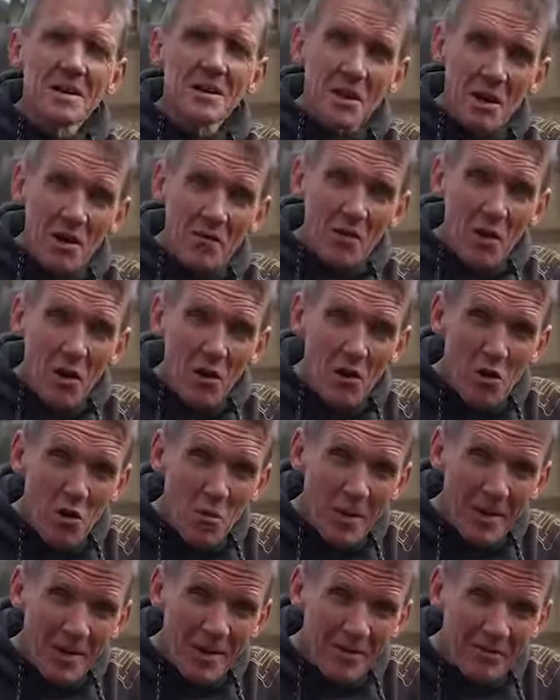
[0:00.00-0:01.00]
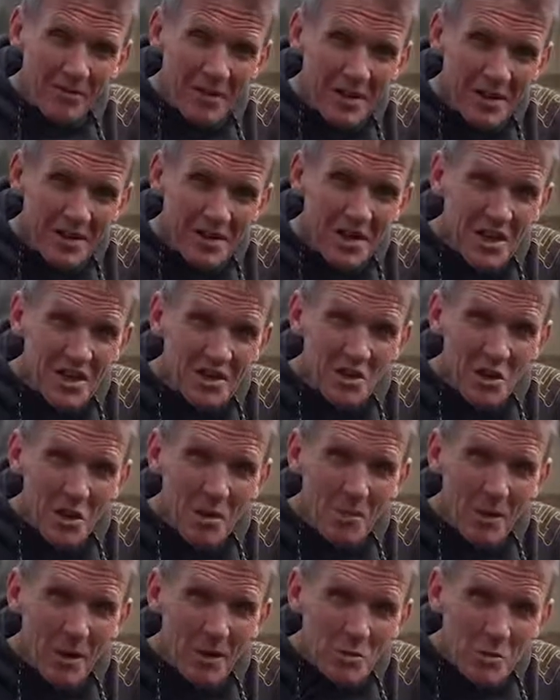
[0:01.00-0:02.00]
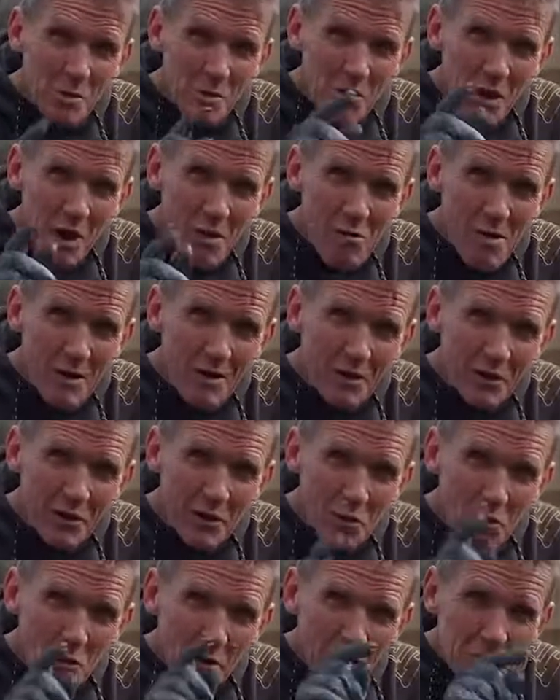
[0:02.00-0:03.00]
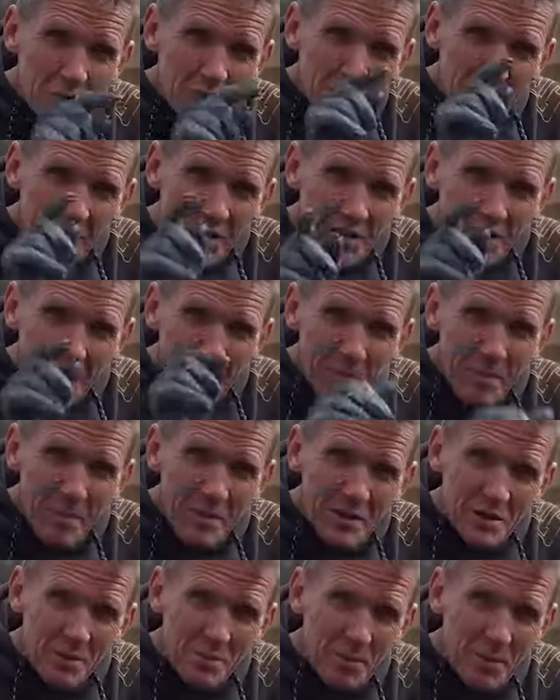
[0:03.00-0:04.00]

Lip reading: So I've got a little bit left in the tin, so I might as well go around and do all those other little bits and